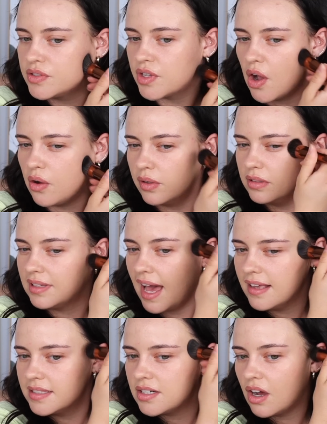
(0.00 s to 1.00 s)
So
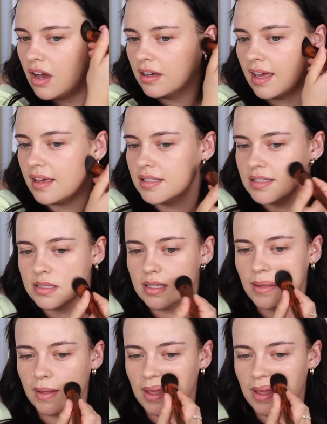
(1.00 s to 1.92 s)
last August,